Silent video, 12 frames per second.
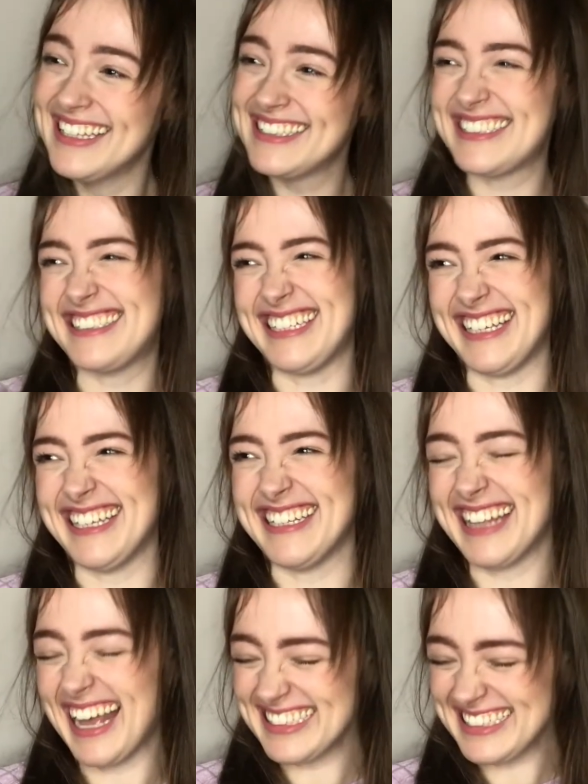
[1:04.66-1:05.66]
Still,
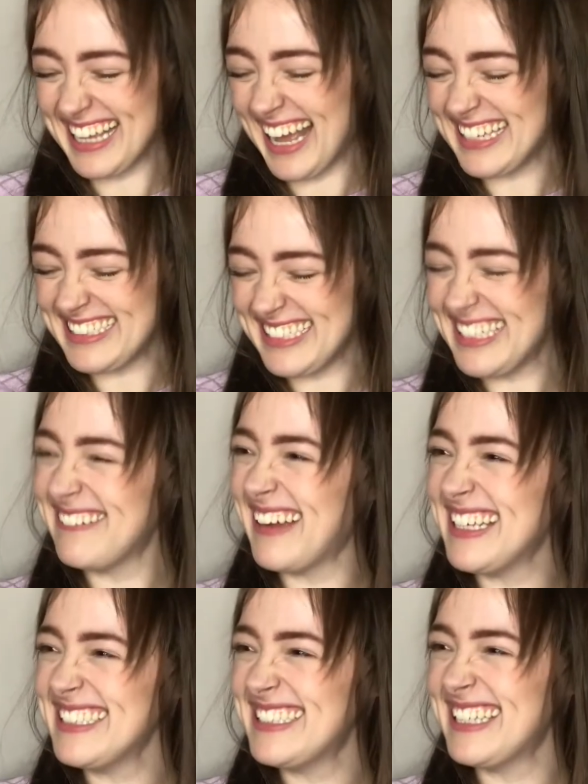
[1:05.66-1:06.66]
that's
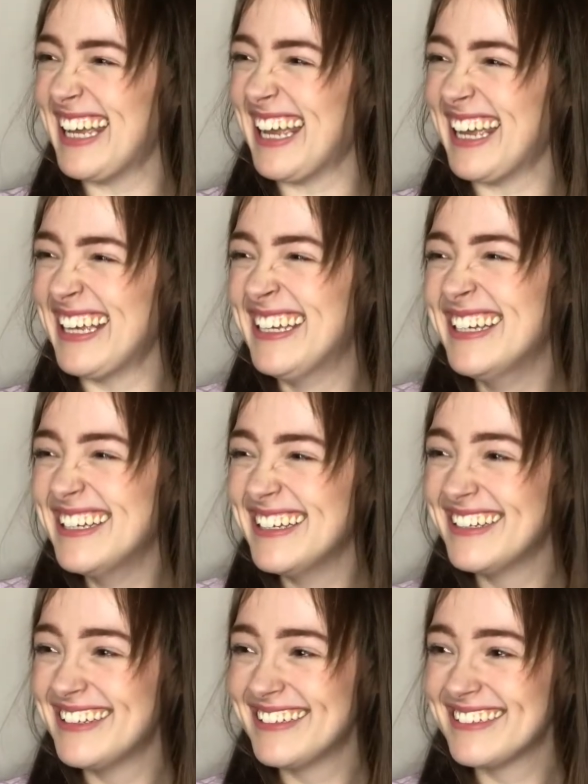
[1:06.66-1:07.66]
the idea, ain't it?
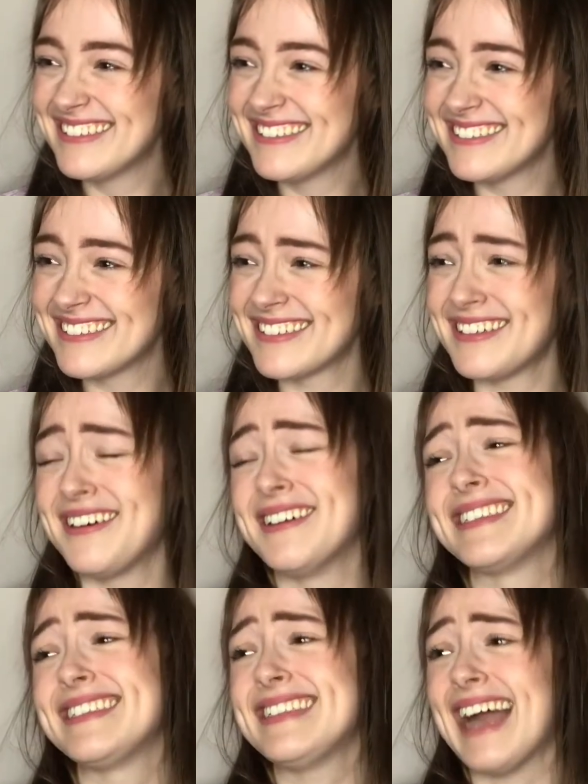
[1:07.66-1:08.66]
Oh,
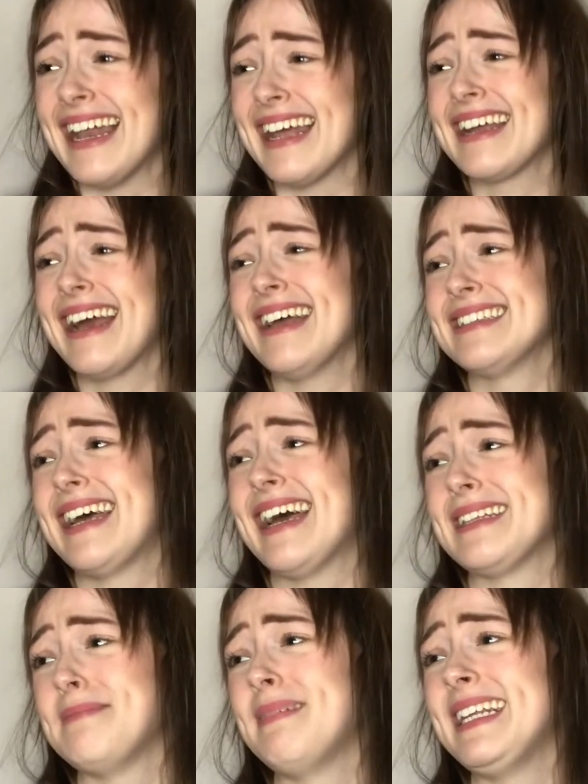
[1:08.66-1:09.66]
Stan, I can't hardly
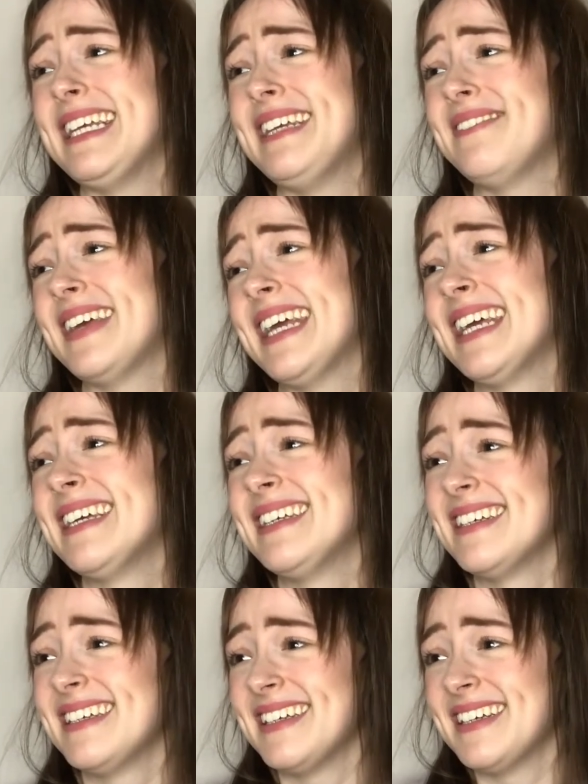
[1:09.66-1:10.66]
believe it.
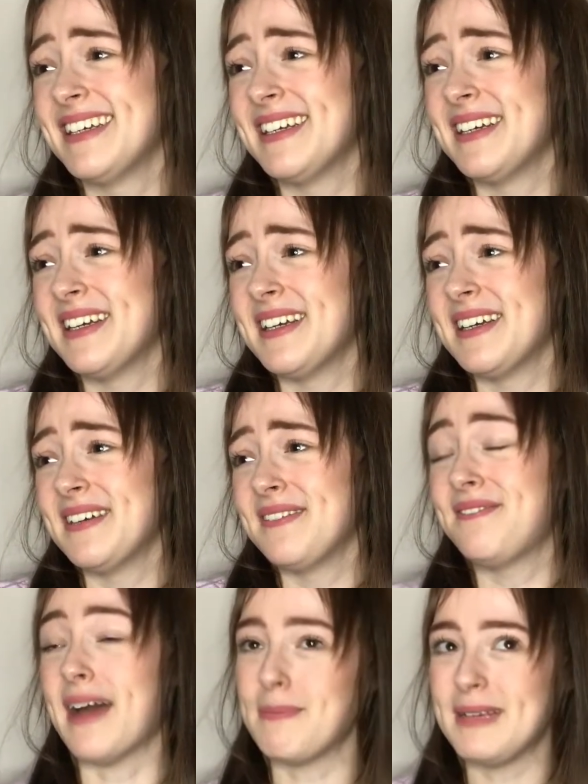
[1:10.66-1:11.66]

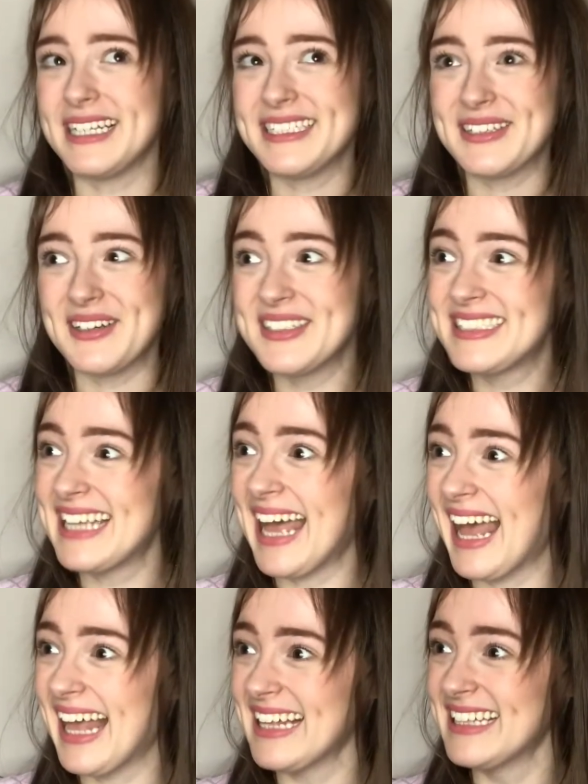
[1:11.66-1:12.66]
Fabulous
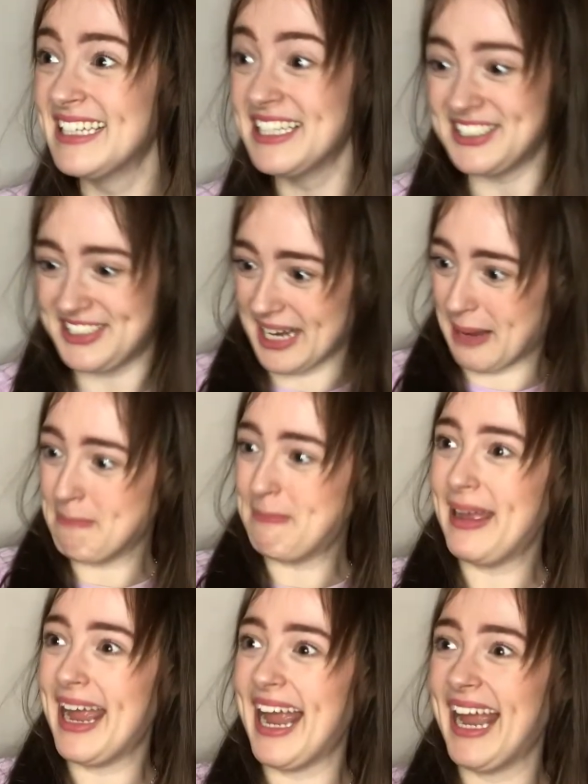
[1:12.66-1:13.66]
hotel,
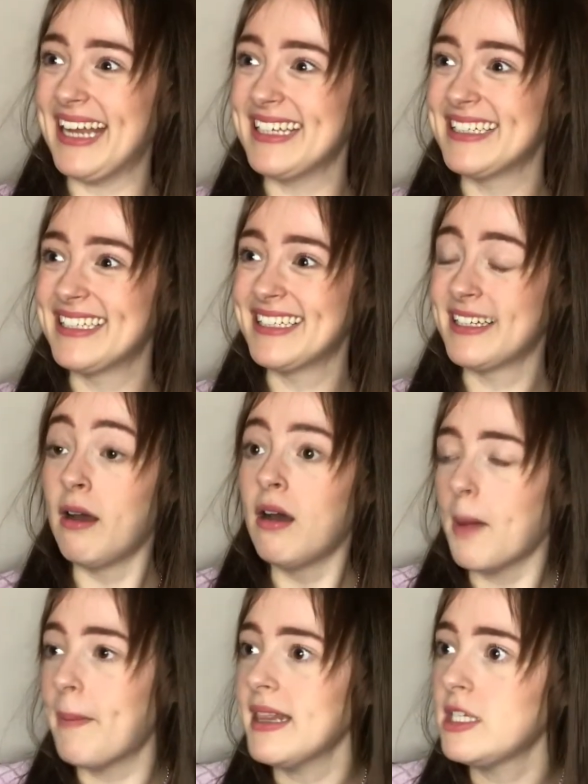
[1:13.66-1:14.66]
champagne. I
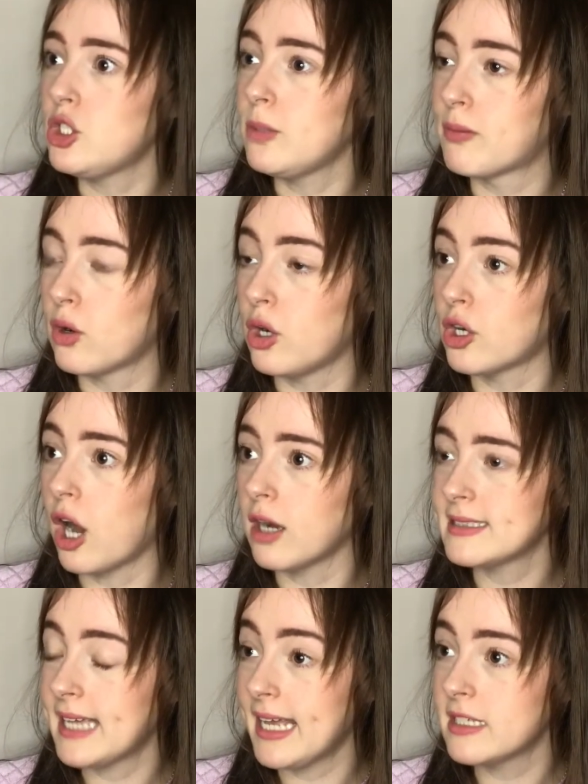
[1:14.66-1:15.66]
bet they do prawn
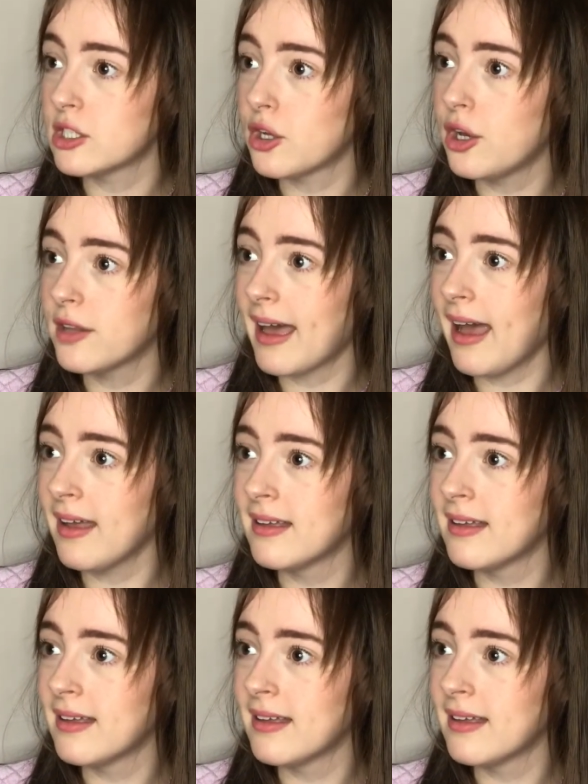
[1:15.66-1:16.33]
cocktails and all that.